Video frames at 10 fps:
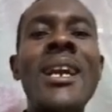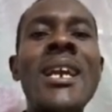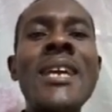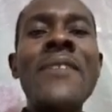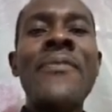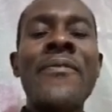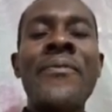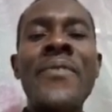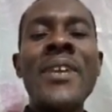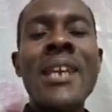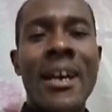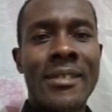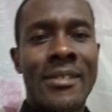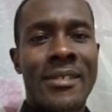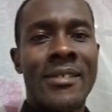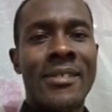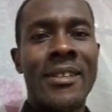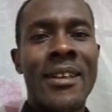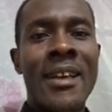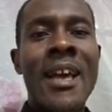These classifications
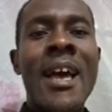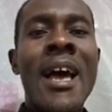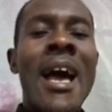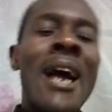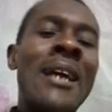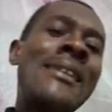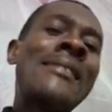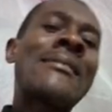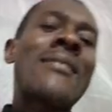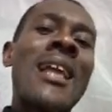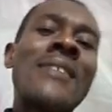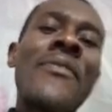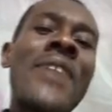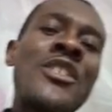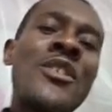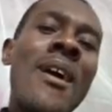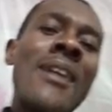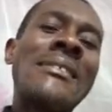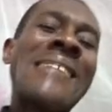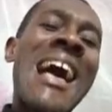are based on
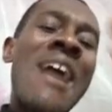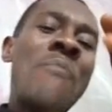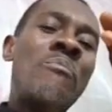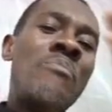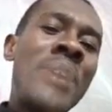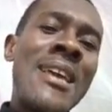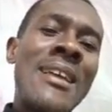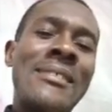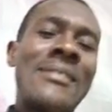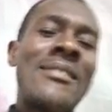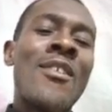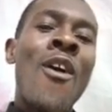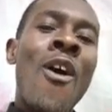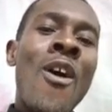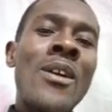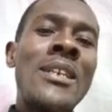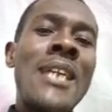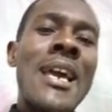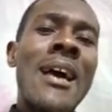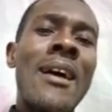their habits,
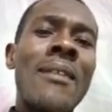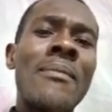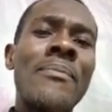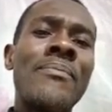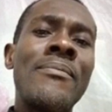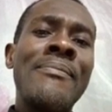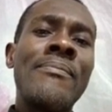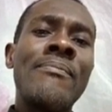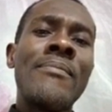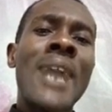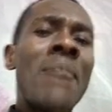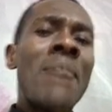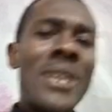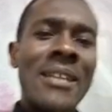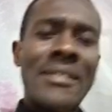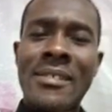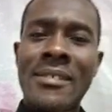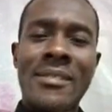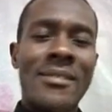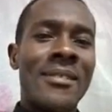their feeding
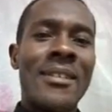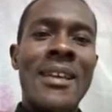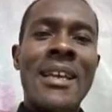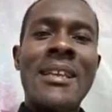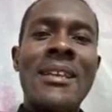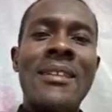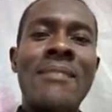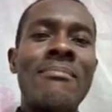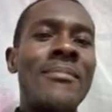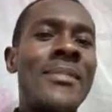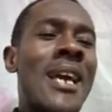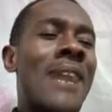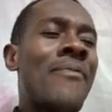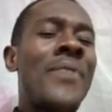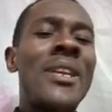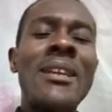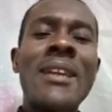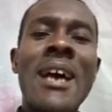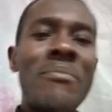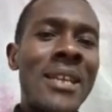habits, on what they feed in a
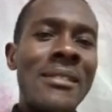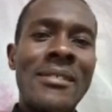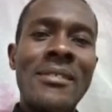particular crop,